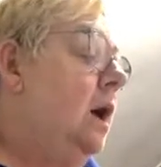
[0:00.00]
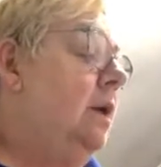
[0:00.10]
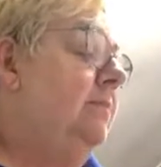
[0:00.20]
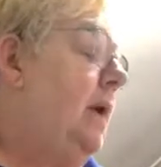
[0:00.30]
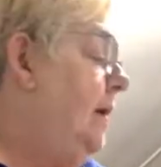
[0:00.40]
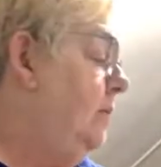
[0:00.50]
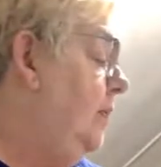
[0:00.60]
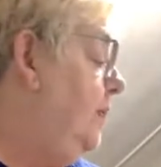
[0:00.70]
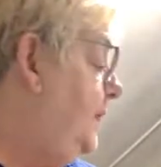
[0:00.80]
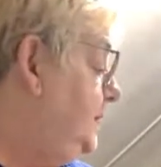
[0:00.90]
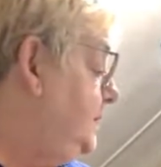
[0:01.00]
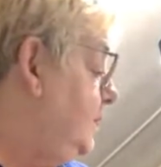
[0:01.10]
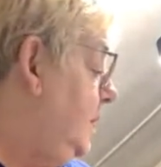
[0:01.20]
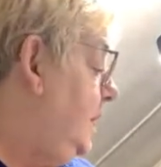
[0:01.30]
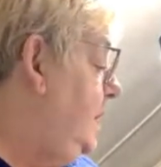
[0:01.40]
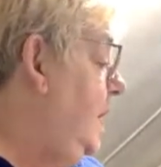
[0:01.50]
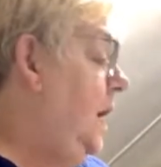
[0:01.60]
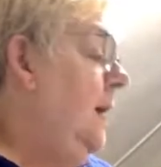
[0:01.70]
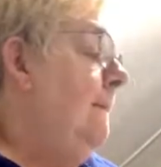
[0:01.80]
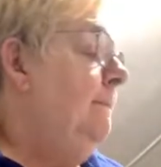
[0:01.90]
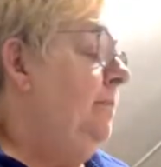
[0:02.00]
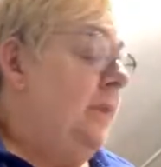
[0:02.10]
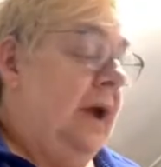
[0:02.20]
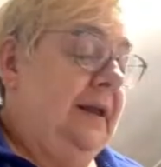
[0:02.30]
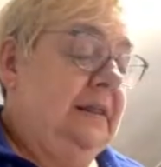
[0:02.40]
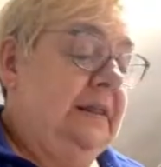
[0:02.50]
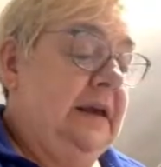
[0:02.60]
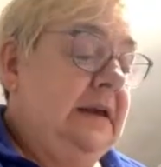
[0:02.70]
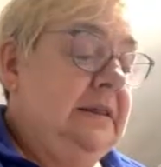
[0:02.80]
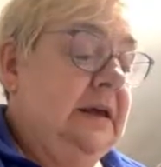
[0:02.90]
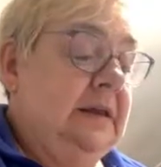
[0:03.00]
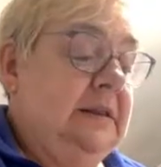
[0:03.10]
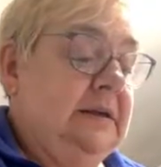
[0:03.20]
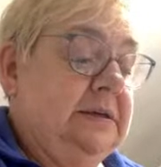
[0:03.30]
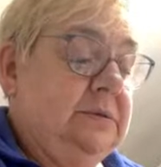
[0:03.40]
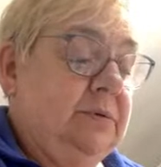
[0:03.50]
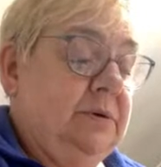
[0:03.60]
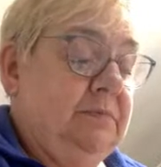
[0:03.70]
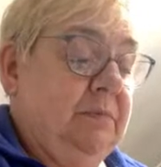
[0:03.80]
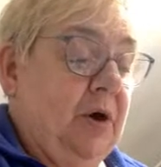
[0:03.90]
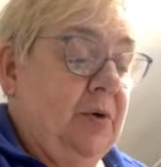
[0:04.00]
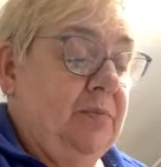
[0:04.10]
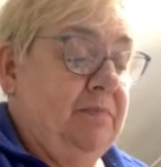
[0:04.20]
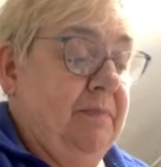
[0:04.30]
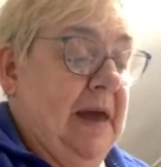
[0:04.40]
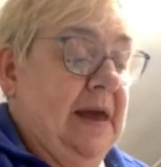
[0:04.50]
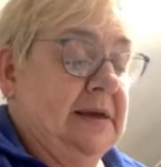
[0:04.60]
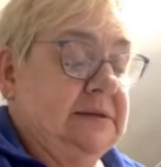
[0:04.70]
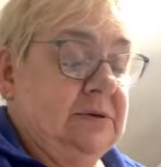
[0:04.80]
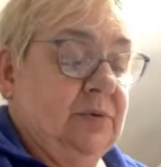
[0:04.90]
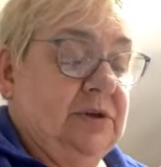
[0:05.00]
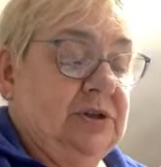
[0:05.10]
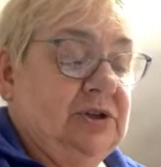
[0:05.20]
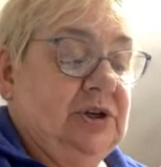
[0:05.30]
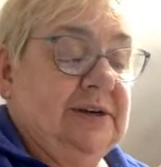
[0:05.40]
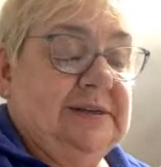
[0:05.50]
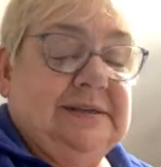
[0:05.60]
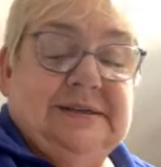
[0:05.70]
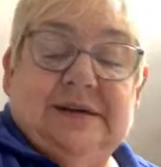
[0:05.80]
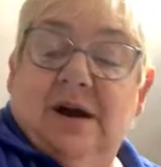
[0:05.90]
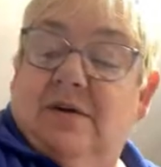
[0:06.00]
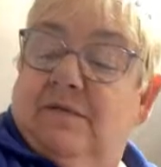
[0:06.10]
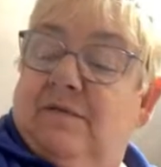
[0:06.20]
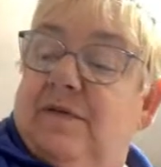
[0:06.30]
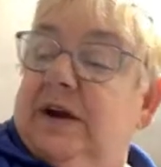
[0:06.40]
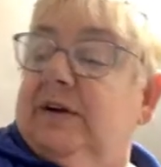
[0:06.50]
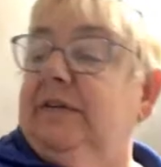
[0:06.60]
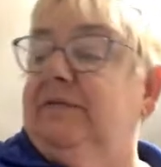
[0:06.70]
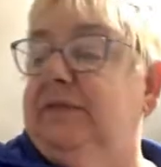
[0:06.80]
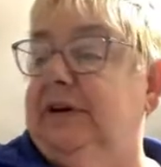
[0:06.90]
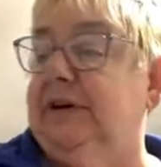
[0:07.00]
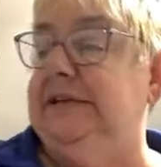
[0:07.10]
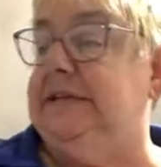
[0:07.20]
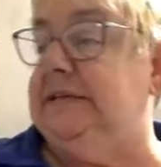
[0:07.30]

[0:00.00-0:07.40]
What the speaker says: And on this one, I think that this would go best with just a very, very